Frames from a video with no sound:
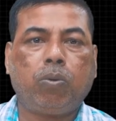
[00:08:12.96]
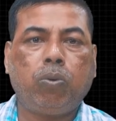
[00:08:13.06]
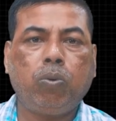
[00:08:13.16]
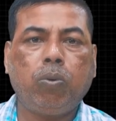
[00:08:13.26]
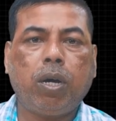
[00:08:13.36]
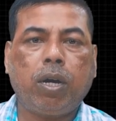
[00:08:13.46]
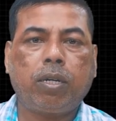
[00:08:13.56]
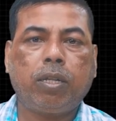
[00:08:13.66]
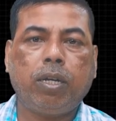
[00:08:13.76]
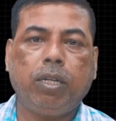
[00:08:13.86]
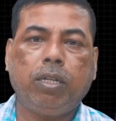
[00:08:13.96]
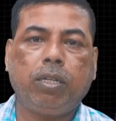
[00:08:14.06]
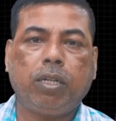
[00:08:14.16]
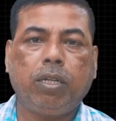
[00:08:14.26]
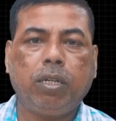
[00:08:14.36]
who are the
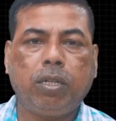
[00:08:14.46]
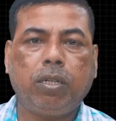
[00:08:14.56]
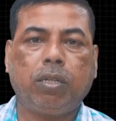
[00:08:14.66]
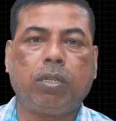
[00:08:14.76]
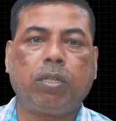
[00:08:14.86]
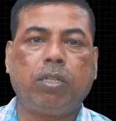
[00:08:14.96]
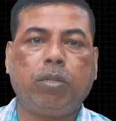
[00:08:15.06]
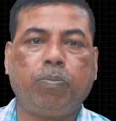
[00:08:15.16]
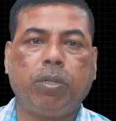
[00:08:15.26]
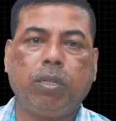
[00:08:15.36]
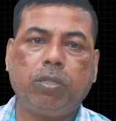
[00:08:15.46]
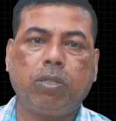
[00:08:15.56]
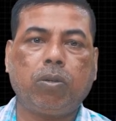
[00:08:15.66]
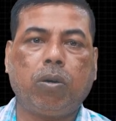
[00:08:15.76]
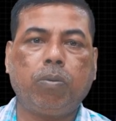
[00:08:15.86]
intended
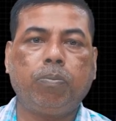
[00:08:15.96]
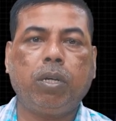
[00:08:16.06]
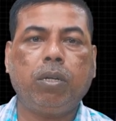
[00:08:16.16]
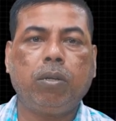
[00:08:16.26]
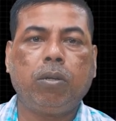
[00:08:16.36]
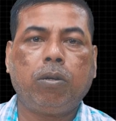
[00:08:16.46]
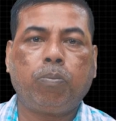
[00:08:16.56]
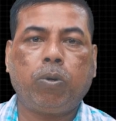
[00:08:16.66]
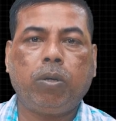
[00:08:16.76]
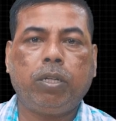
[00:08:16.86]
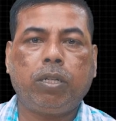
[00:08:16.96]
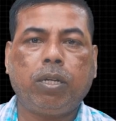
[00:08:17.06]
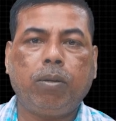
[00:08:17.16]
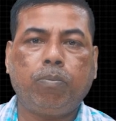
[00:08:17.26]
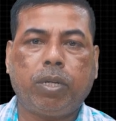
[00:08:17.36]
recipients of the
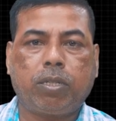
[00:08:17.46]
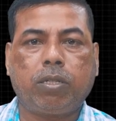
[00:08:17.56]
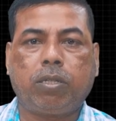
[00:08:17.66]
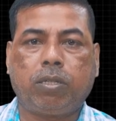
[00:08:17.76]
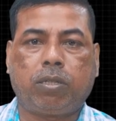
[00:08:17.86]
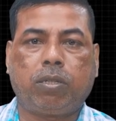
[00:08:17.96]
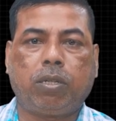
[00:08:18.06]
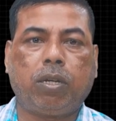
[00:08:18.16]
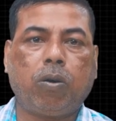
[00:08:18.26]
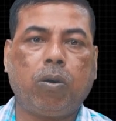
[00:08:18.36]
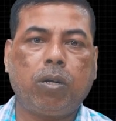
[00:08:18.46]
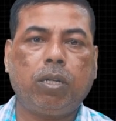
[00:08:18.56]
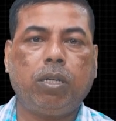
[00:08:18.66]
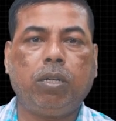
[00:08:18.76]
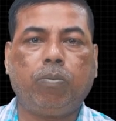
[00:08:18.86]
political messages
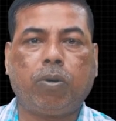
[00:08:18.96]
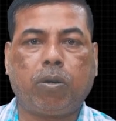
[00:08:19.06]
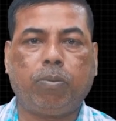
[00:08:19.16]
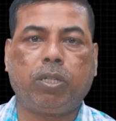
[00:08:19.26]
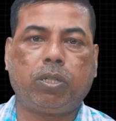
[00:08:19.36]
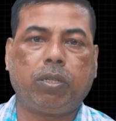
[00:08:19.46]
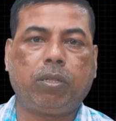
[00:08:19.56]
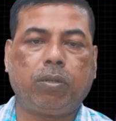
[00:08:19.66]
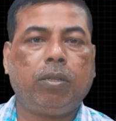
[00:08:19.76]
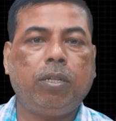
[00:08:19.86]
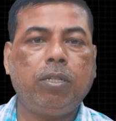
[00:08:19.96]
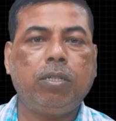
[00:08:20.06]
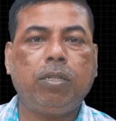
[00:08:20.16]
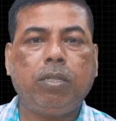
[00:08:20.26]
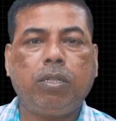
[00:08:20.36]
or information.
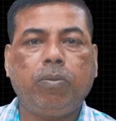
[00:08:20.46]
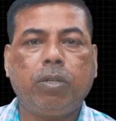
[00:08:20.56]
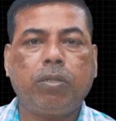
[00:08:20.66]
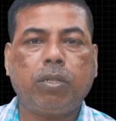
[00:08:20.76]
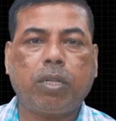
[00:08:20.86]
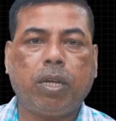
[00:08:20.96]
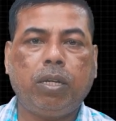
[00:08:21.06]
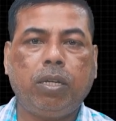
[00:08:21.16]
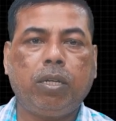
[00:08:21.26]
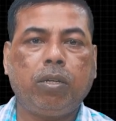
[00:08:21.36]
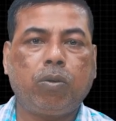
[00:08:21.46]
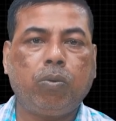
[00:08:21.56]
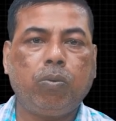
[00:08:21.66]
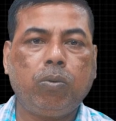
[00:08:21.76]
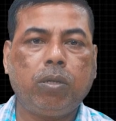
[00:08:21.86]
These receivers can
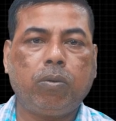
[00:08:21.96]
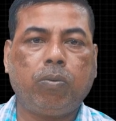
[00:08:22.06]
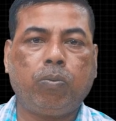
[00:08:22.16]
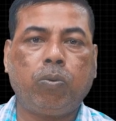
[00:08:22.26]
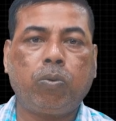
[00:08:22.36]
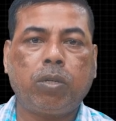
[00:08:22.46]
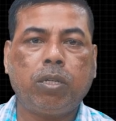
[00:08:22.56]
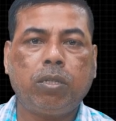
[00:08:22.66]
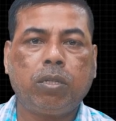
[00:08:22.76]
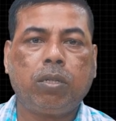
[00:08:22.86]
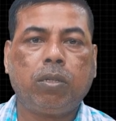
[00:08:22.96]
include voters,